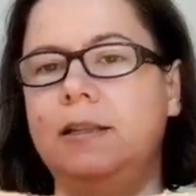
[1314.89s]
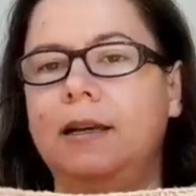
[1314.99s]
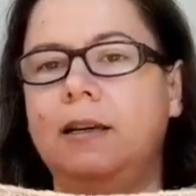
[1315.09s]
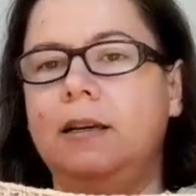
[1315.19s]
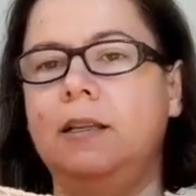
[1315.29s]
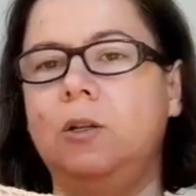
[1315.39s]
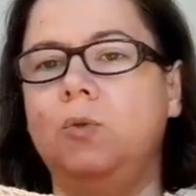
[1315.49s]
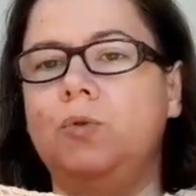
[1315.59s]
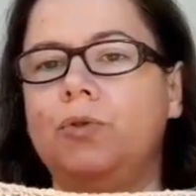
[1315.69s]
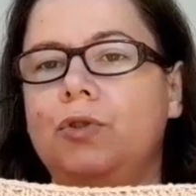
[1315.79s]
like it
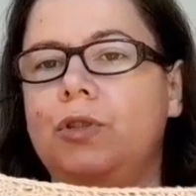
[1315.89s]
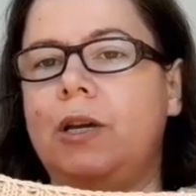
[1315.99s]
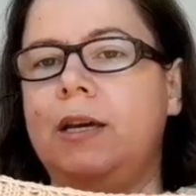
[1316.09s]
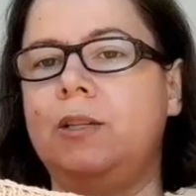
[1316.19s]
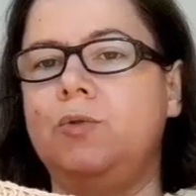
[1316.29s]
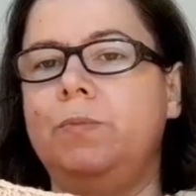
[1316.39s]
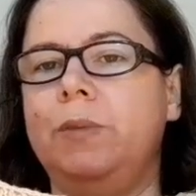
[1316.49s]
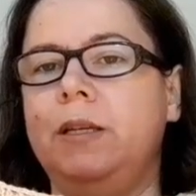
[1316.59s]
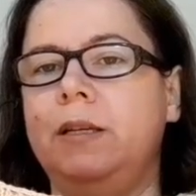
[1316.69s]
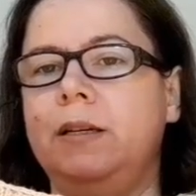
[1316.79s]
looks to
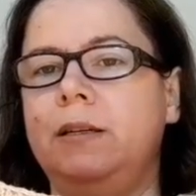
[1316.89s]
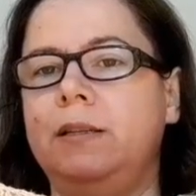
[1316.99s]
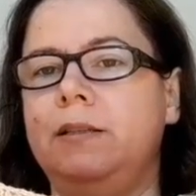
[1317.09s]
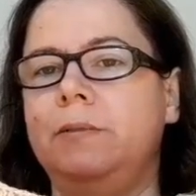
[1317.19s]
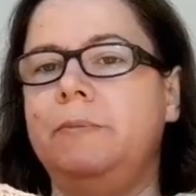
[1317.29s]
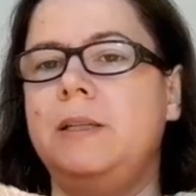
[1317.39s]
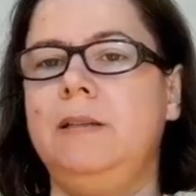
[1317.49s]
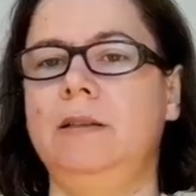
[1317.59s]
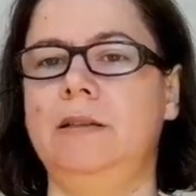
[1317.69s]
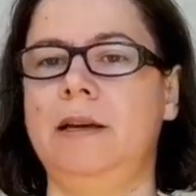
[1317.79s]
be a little
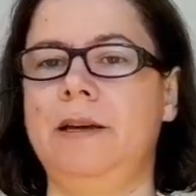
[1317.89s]
bit